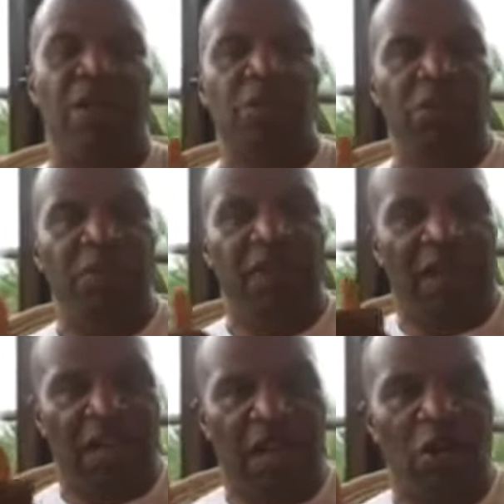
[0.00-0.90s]
You should be
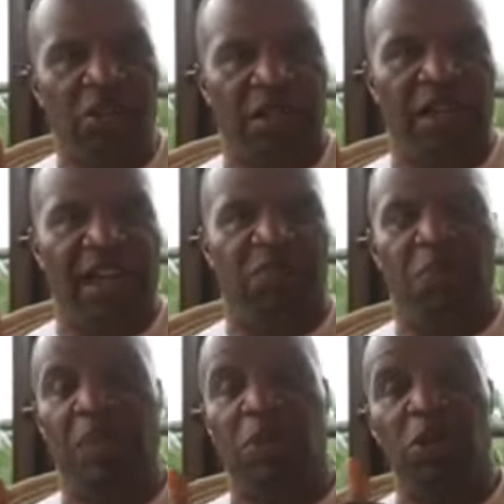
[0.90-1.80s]
allergic to negative
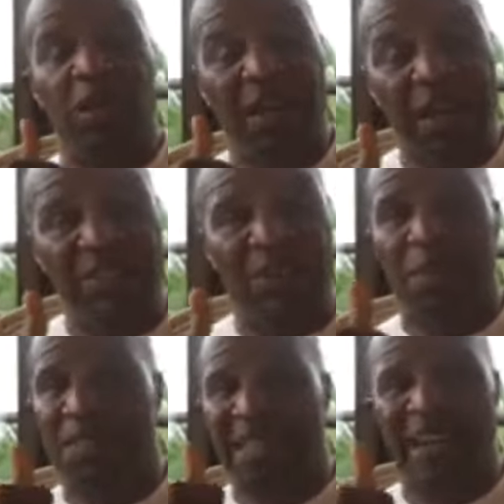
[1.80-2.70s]
people. You can love them,
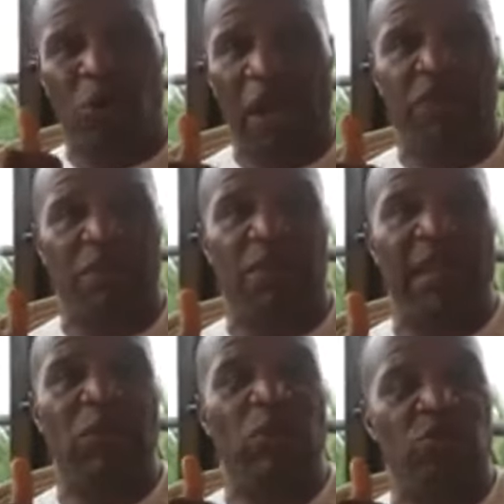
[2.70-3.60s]
but stay away from them. They
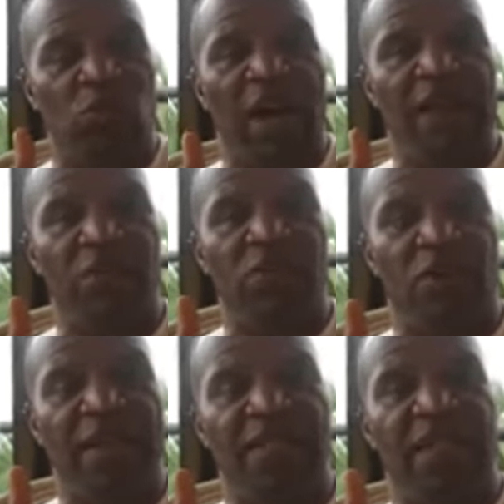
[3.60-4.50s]
will drive you
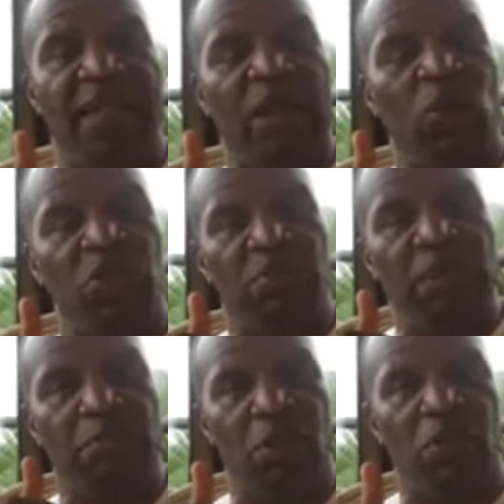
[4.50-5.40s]
crazy, and they want you to be
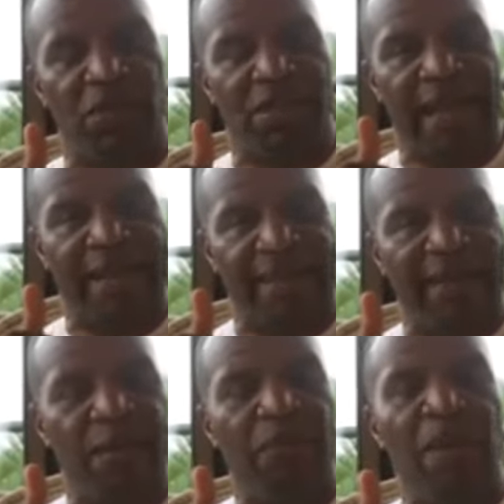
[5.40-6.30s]
broke just like
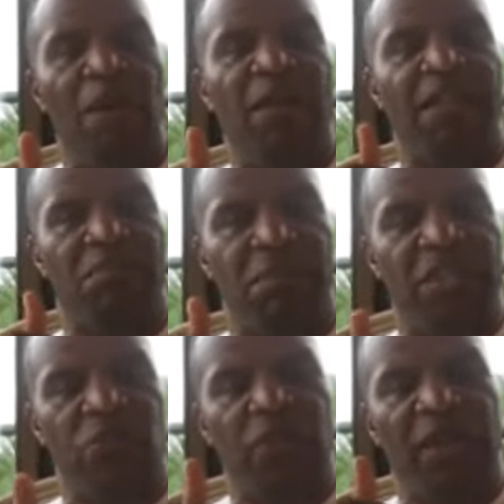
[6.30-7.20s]
them because
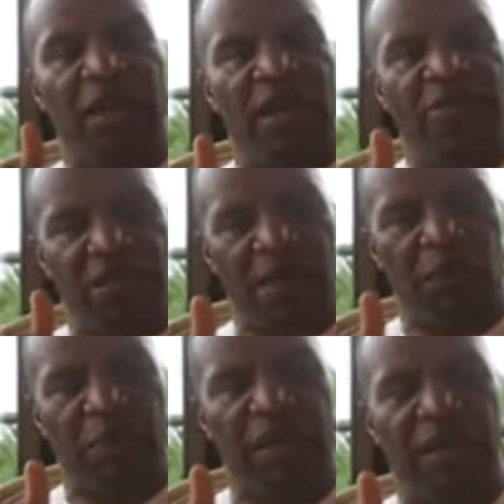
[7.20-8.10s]
misery loves
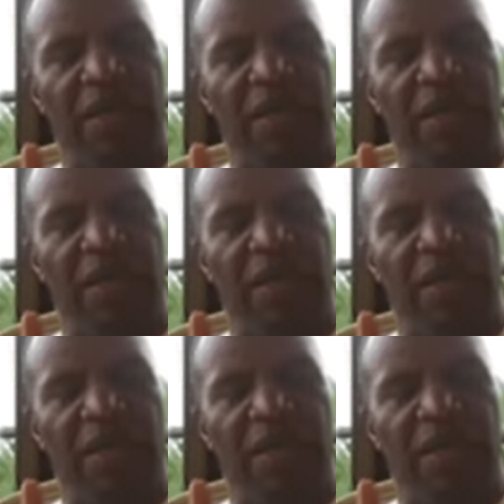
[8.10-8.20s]
company.